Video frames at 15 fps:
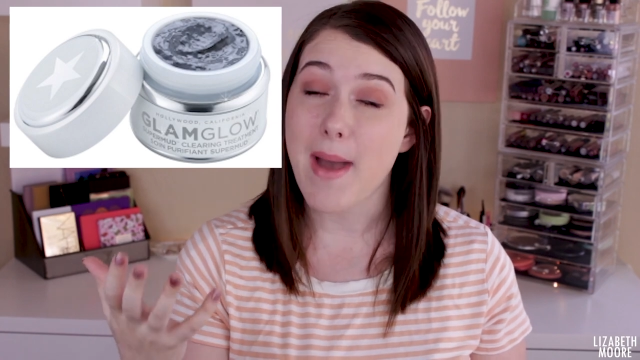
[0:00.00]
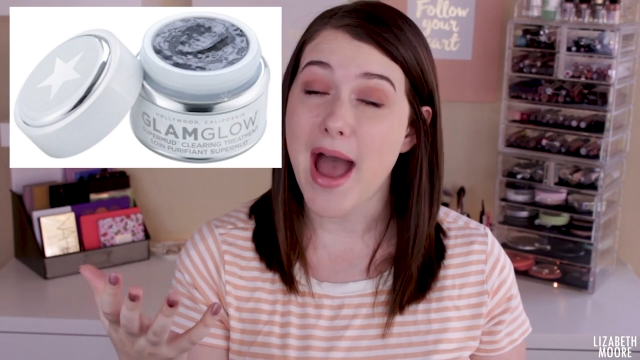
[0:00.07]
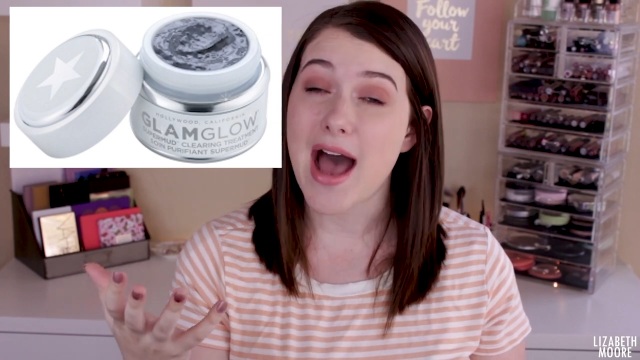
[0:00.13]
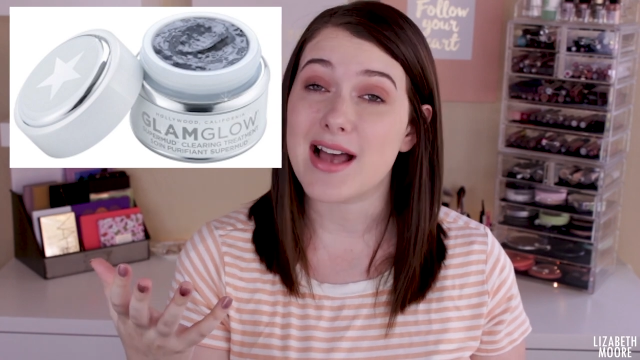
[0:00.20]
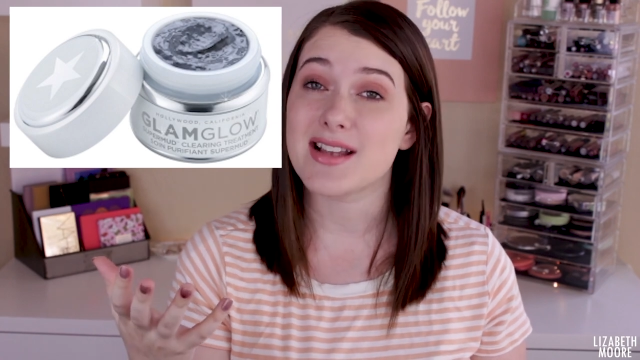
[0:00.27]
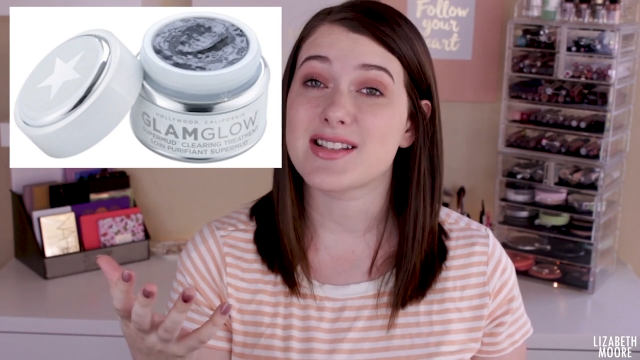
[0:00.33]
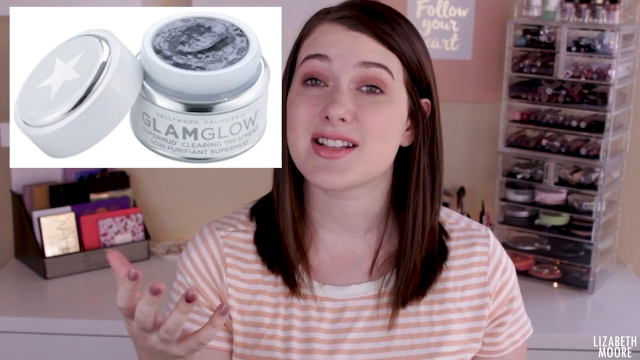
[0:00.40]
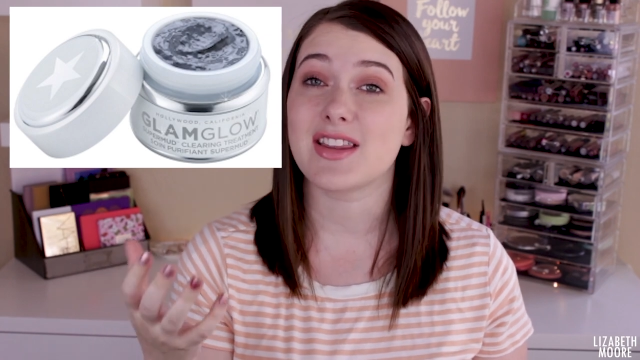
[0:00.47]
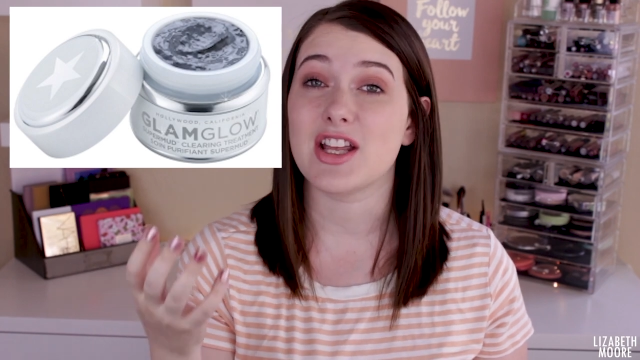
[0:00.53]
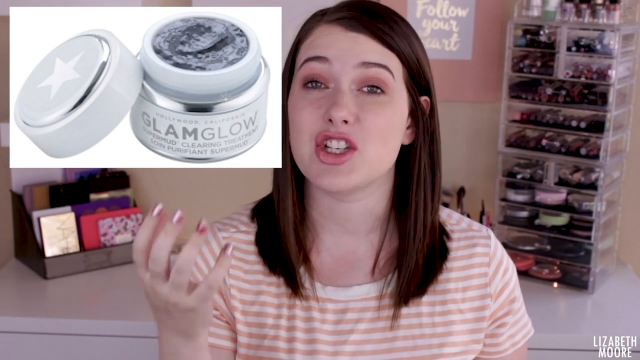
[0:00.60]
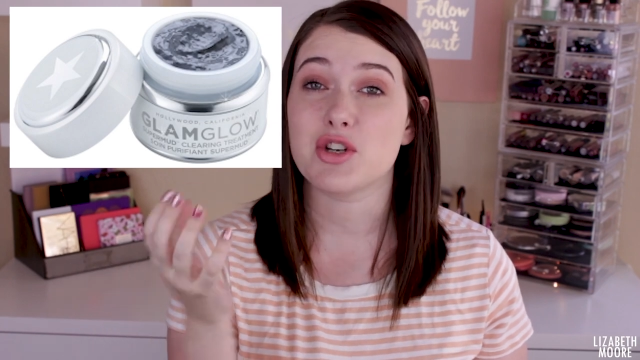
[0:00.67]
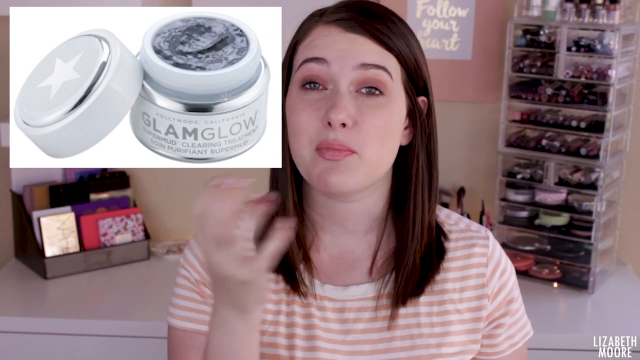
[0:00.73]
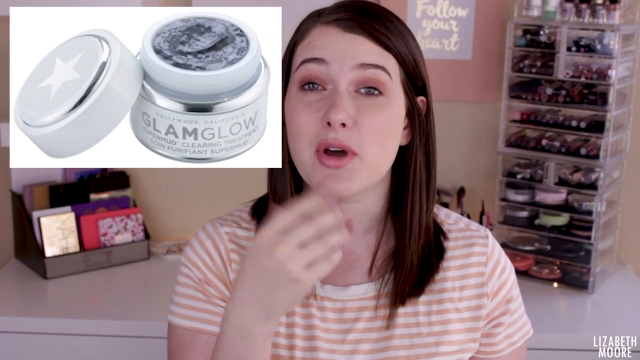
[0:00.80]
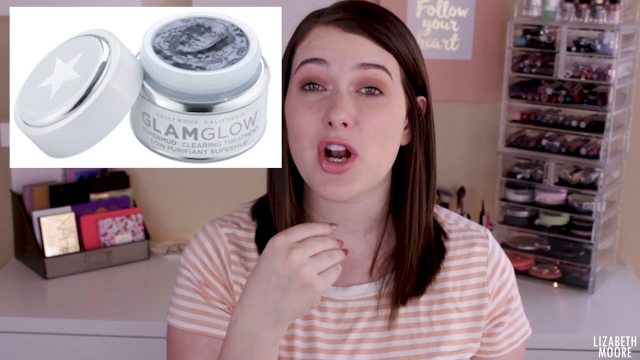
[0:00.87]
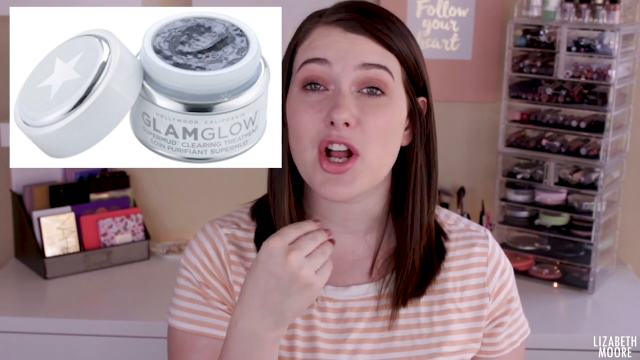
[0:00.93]
mask
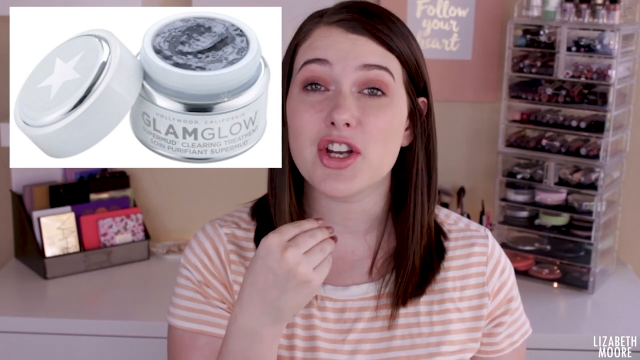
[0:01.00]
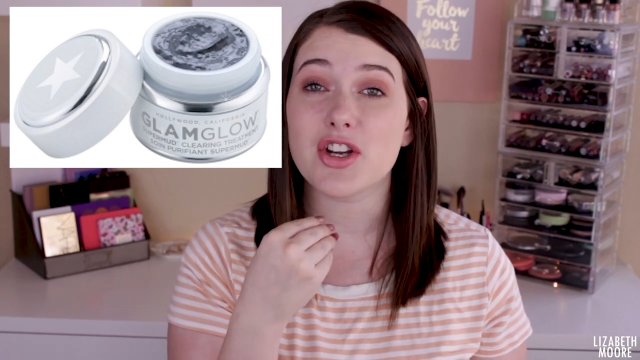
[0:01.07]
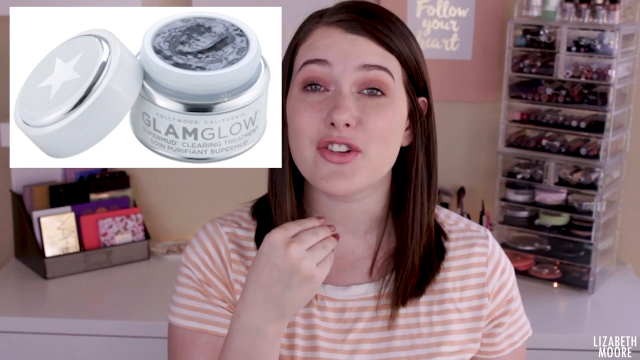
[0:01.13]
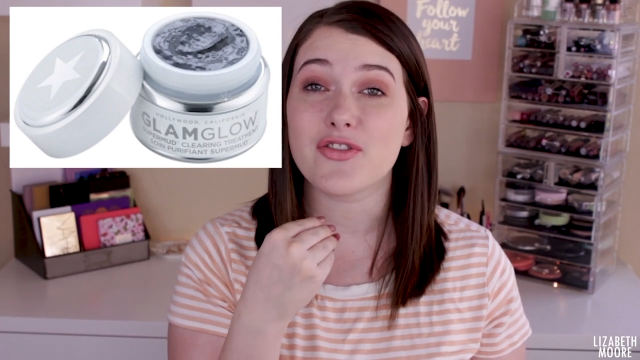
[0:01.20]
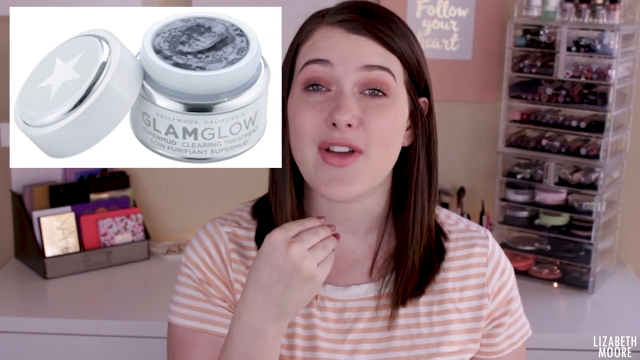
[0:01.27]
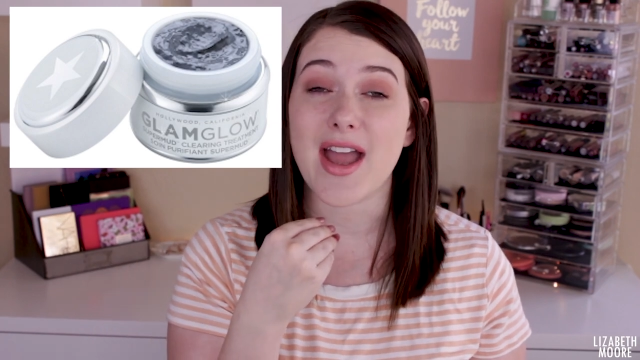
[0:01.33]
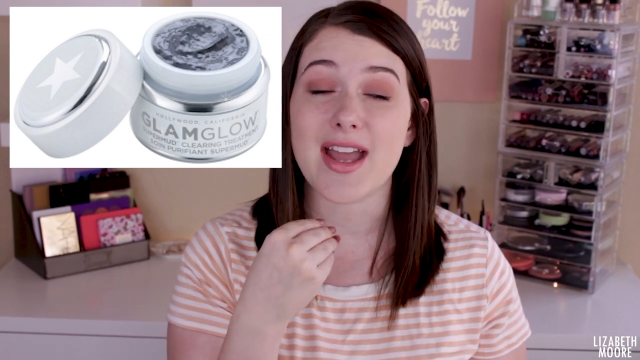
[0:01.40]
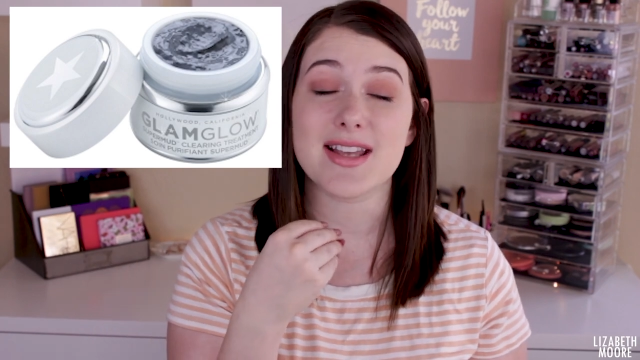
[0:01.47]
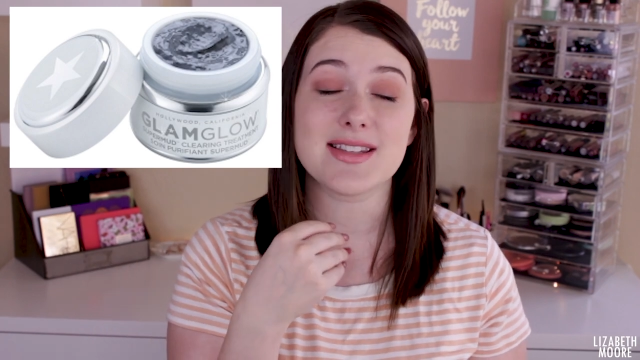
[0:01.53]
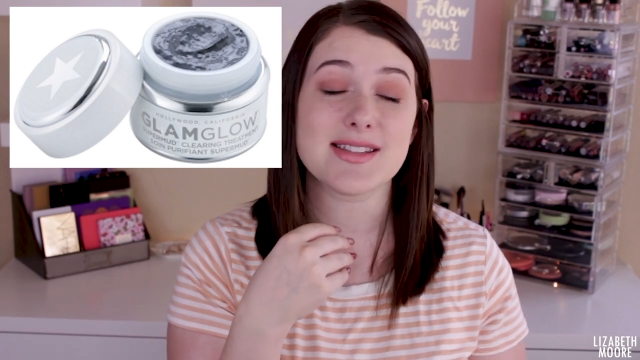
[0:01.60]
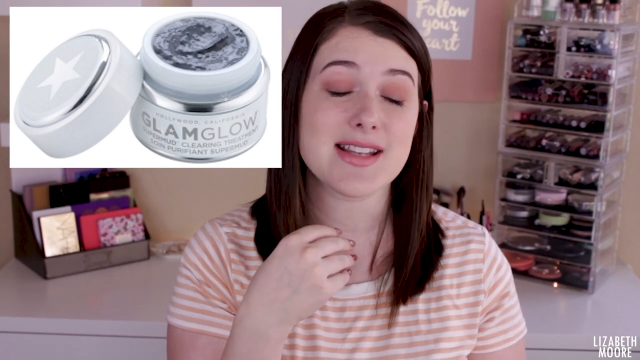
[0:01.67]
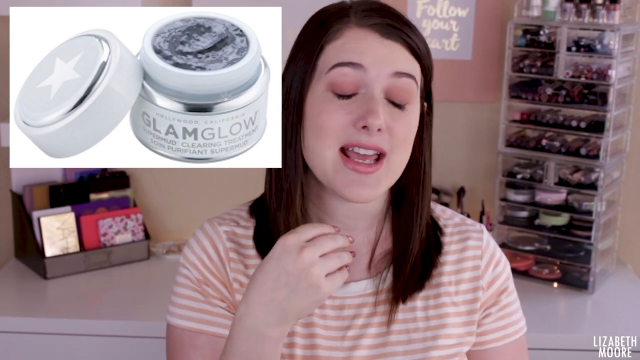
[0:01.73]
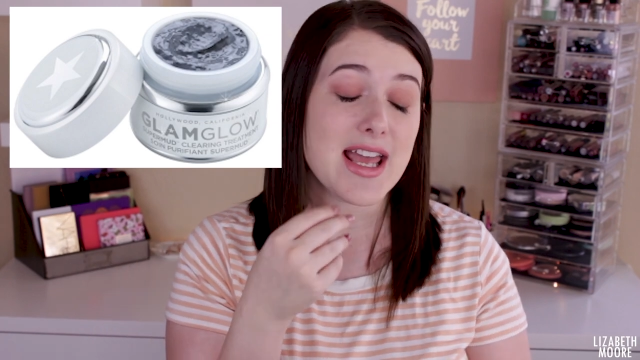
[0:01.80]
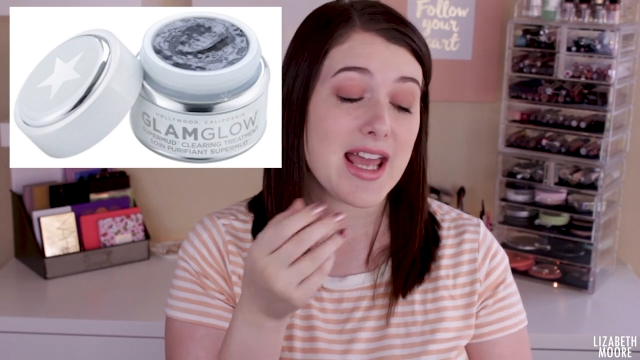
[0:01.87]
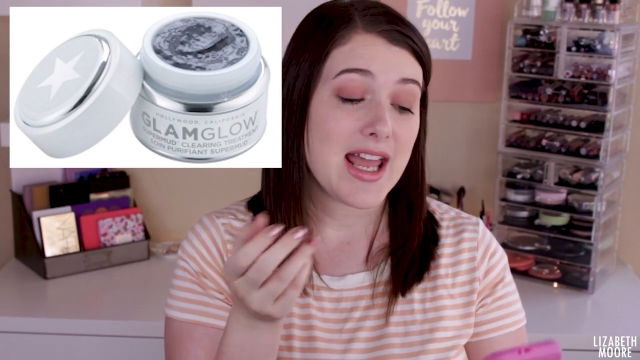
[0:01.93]
that you put on your
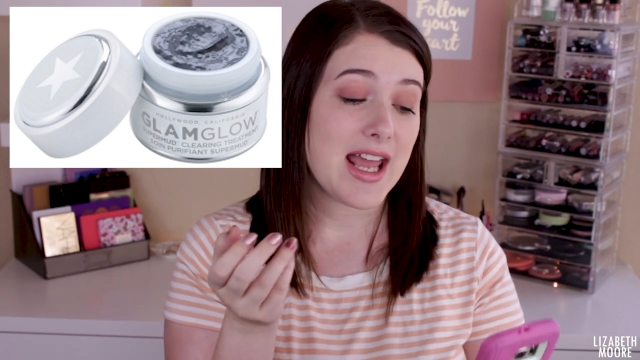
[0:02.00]
face.